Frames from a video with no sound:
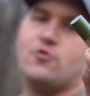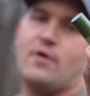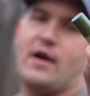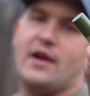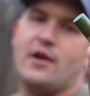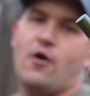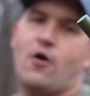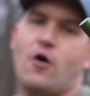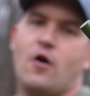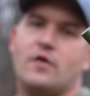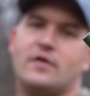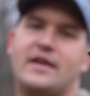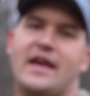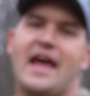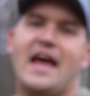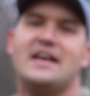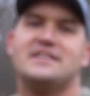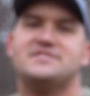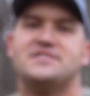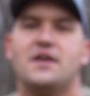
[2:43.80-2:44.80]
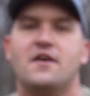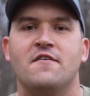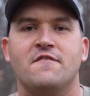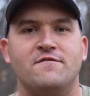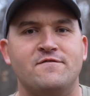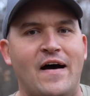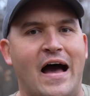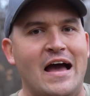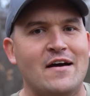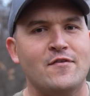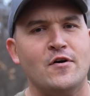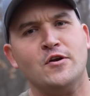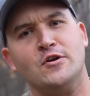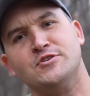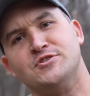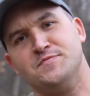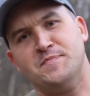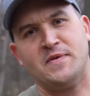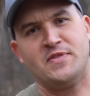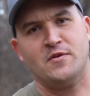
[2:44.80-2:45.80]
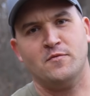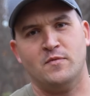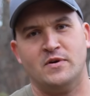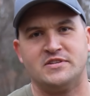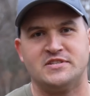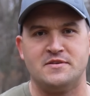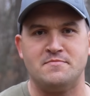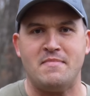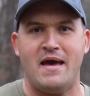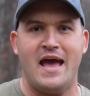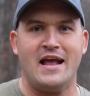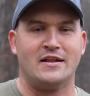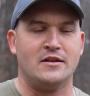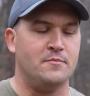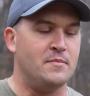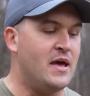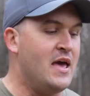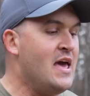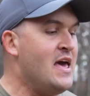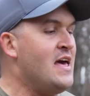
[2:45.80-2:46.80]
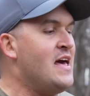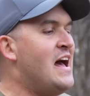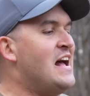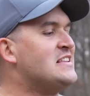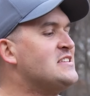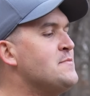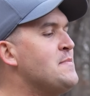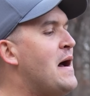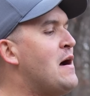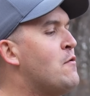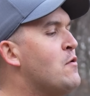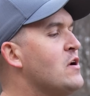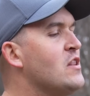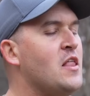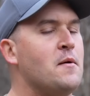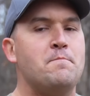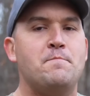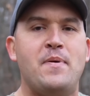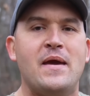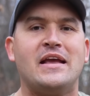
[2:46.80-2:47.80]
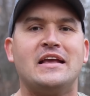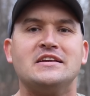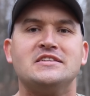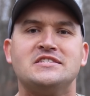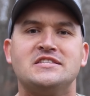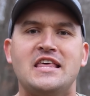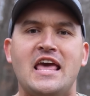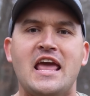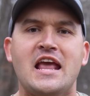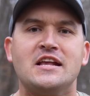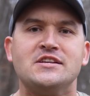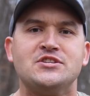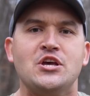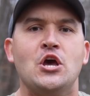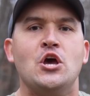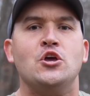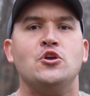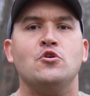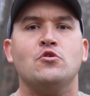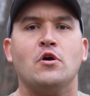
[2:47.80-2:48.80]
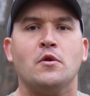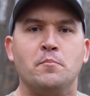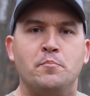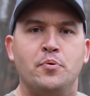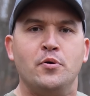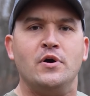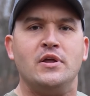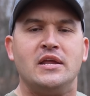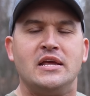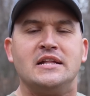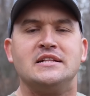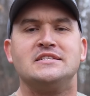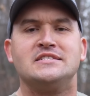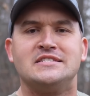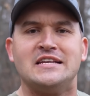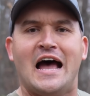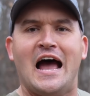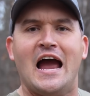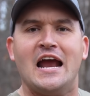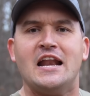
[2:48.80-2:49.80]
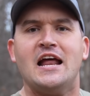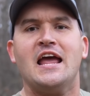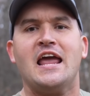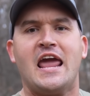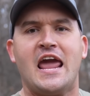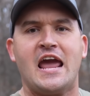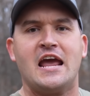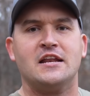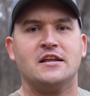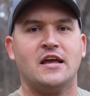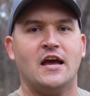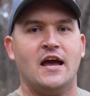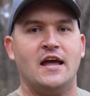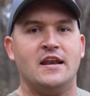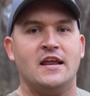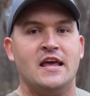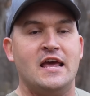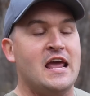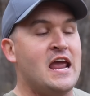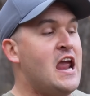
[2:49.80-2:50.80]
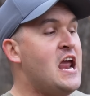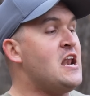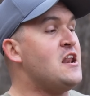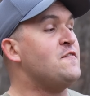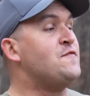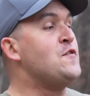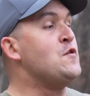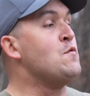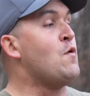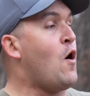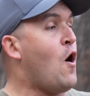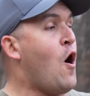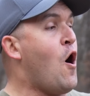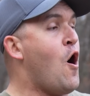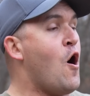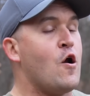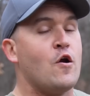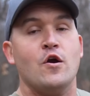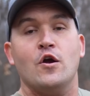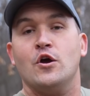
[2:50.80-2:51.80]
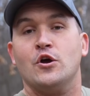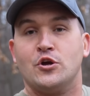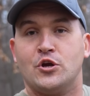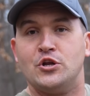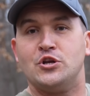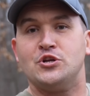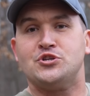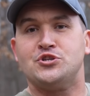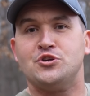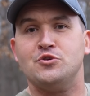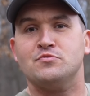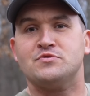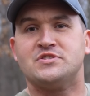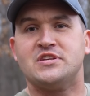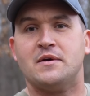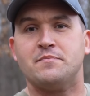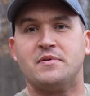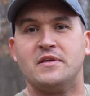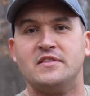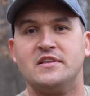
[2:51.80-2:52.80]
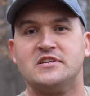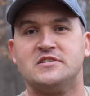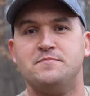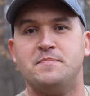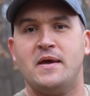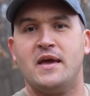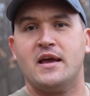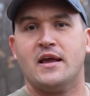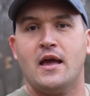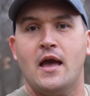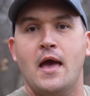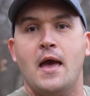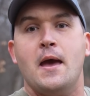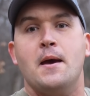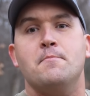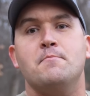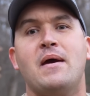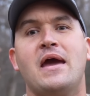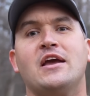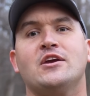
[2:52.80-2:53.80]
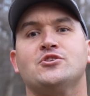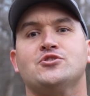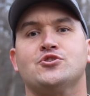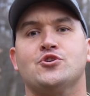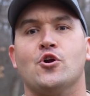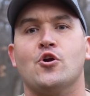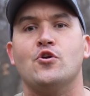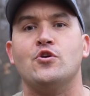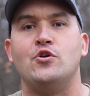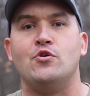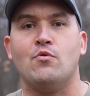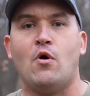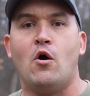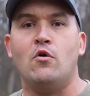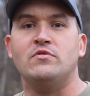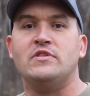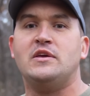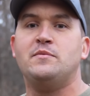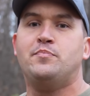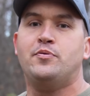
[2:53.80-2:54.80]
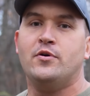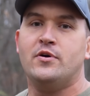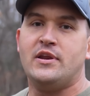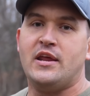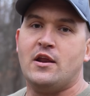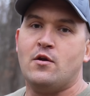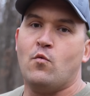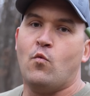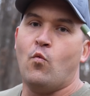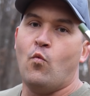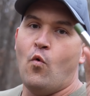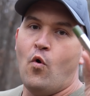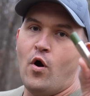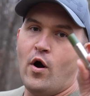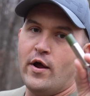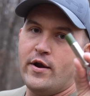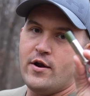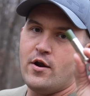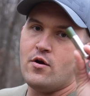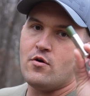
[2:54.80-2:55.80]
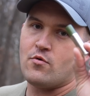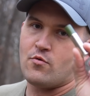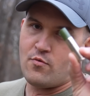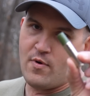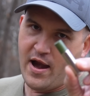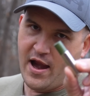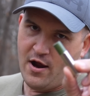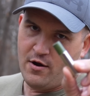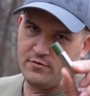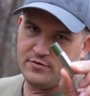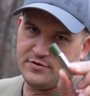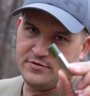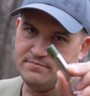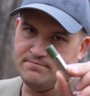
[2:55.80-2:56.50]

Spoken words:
grain hardcast 500 Smith & Wesson Magnum. That's about one of the biggest things you can put inside a handgun. And if you are gonna shoot something this big, make sure you only put in one round,